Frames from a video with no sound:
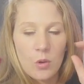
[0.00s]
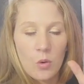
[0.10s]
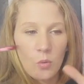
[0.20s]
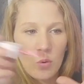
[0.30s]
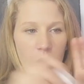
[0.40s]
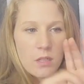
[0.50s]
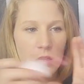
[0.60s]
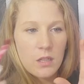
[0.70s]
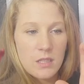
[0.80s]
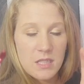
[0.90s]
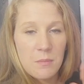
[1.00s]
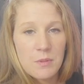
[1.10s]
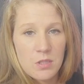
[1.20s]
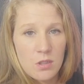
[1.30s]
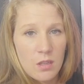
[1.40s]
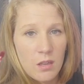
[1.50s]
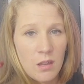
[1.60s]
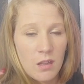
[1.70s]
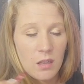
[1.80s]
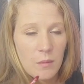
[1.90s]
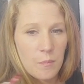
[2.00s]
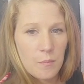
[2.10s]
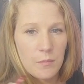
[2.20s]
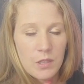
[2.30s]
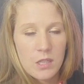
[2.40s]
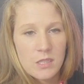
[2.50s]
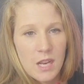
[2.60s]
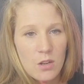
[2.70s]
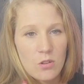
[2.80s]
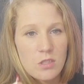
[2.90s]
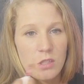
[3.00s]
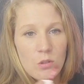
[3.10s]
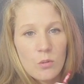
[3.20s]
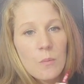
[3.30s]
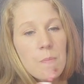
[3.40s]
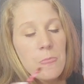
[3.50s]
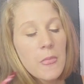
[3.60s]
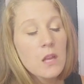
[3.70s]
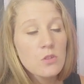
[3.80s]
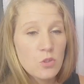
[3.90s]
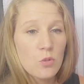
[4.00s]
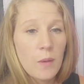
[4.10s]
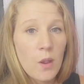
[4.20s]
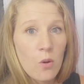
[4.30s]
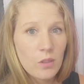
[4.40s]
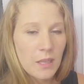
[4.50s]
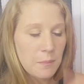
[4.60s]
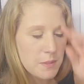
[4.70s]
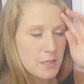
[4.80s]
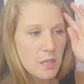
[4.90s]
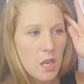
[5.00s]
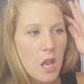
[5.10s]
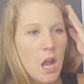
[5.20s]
or one dip into the container to do my whole lips.